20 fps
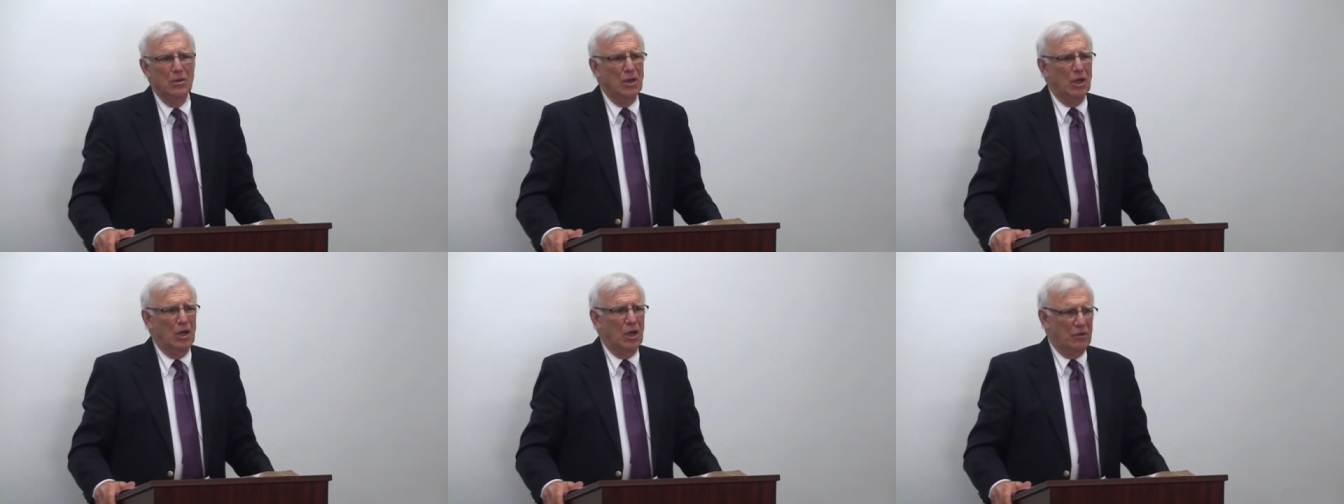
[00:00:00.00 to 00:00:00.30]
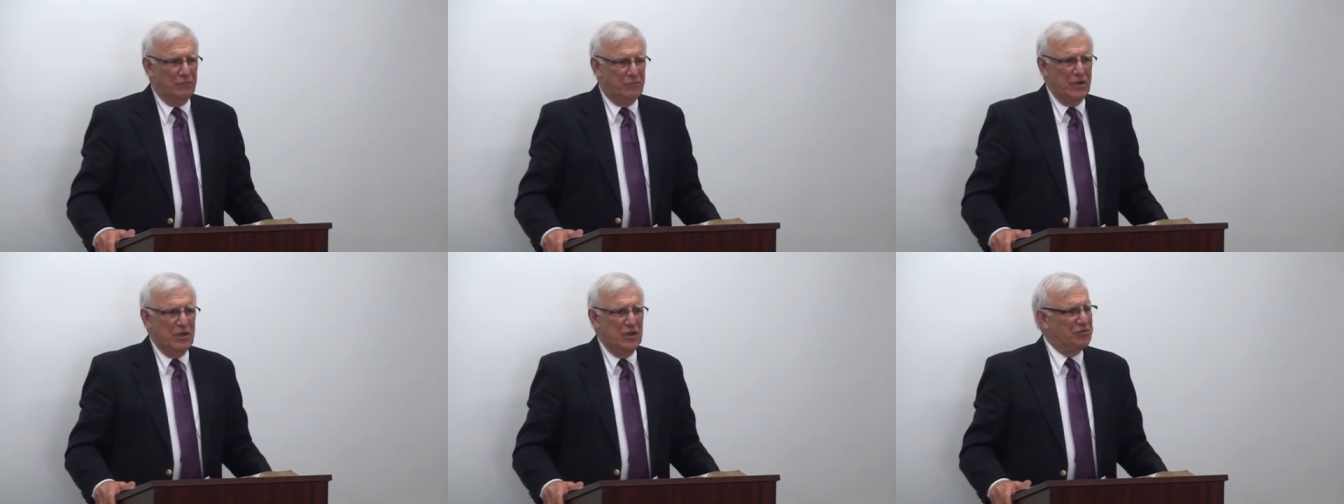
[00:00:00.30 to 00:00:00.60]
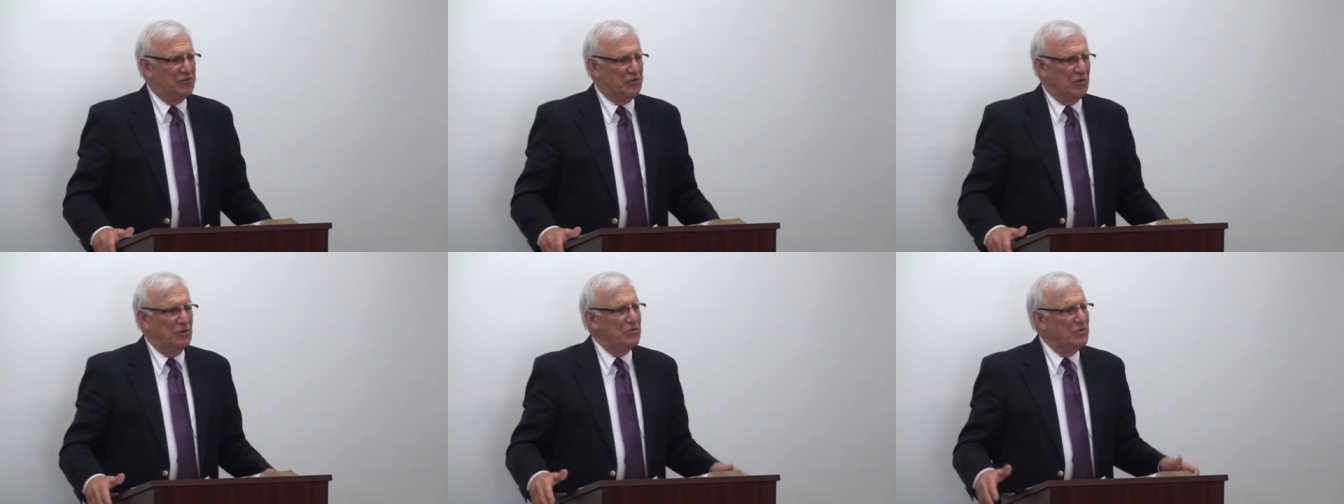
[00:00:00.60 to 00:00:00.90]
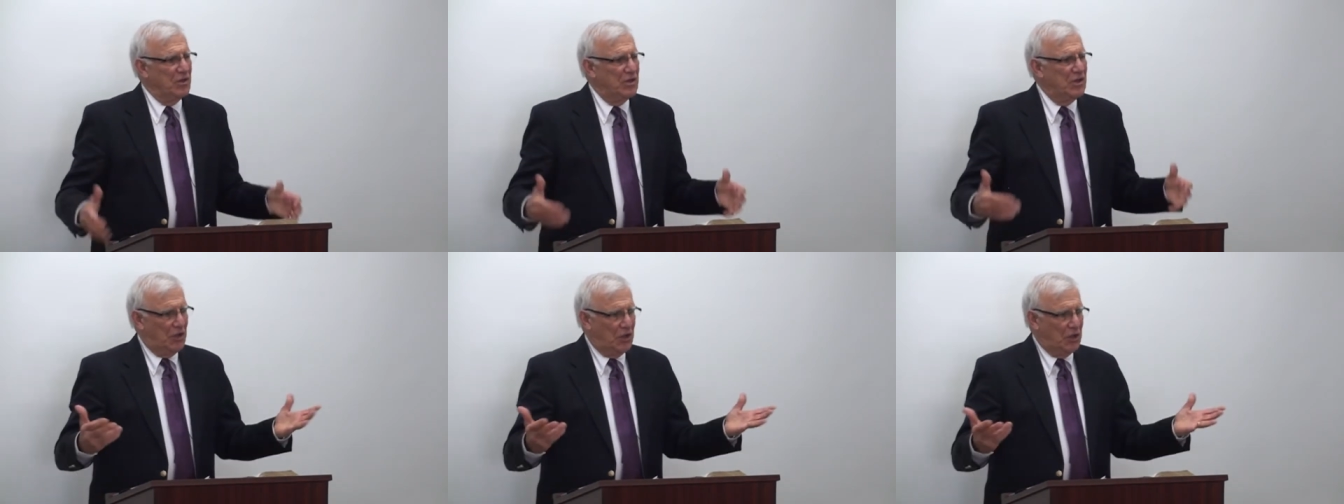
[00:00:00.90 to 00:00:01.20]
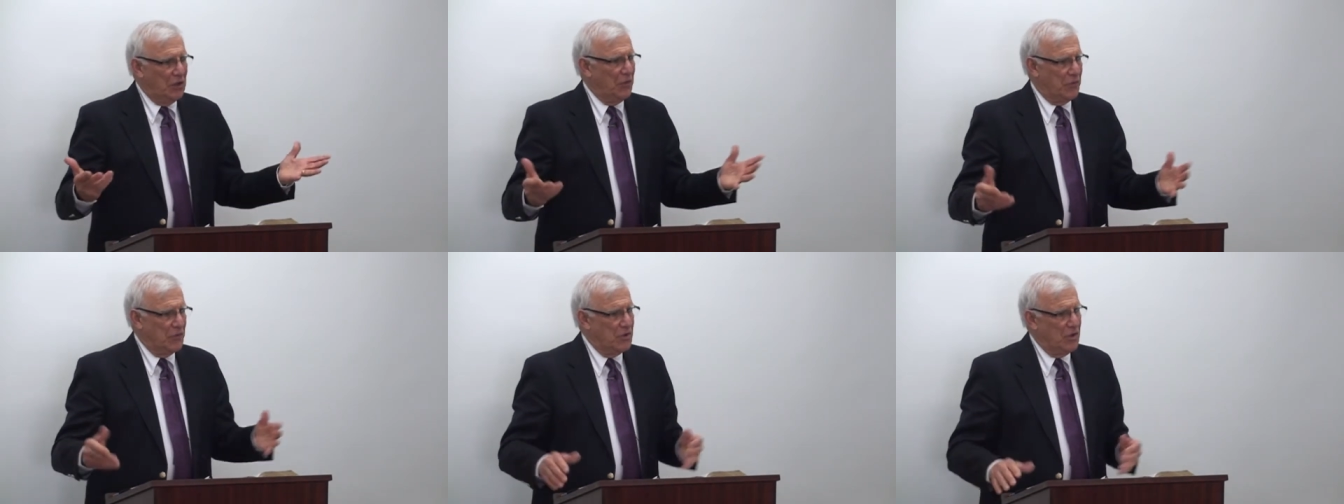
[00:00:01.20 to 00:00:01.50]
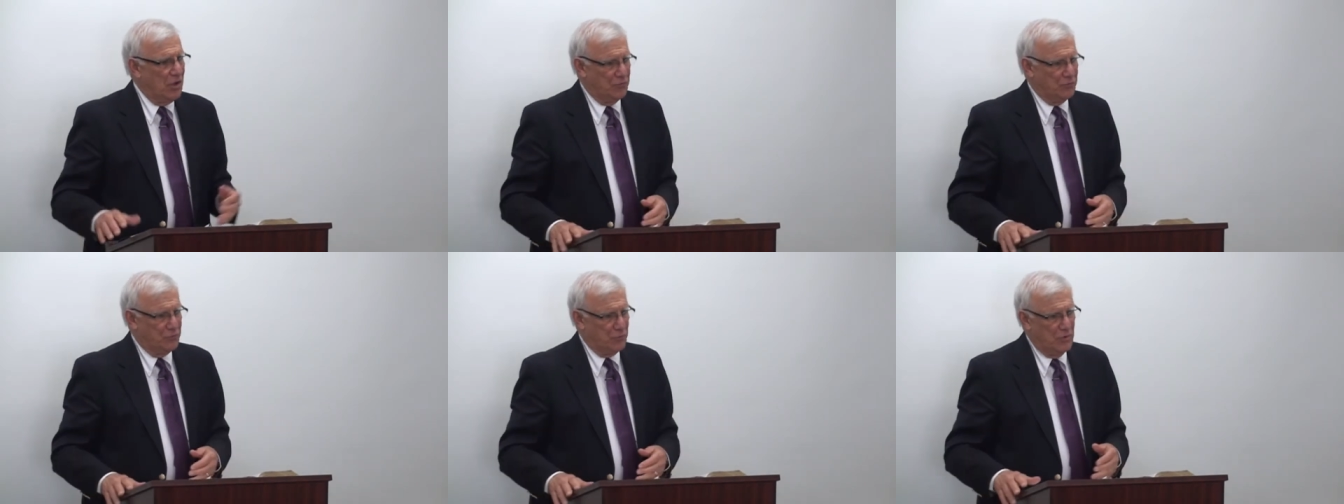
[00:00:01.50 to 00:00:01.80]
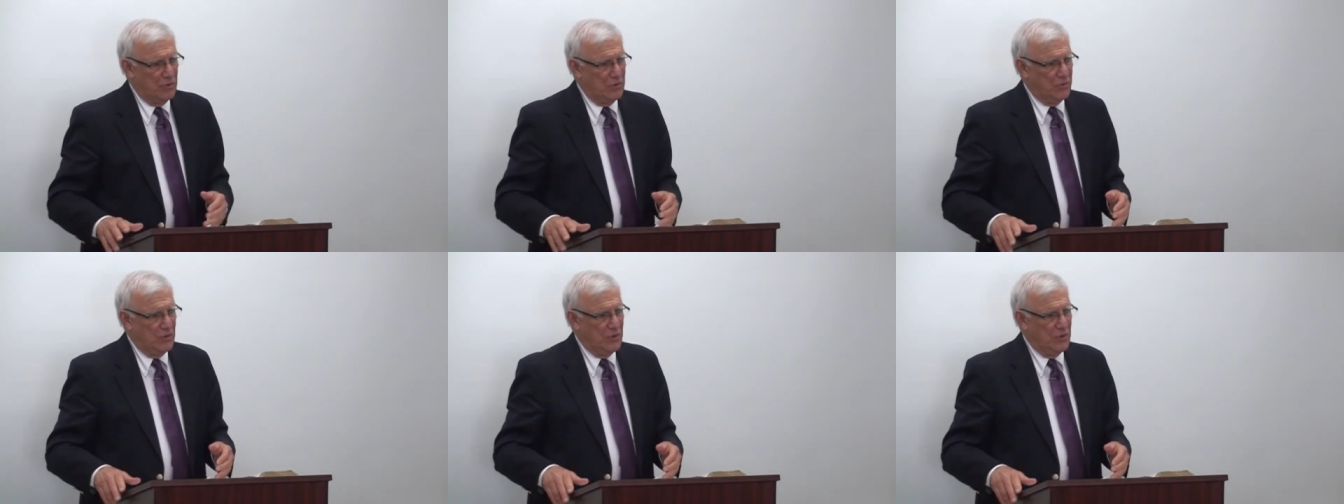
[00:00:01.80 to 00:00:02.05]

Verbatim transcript: a visa to get into the country.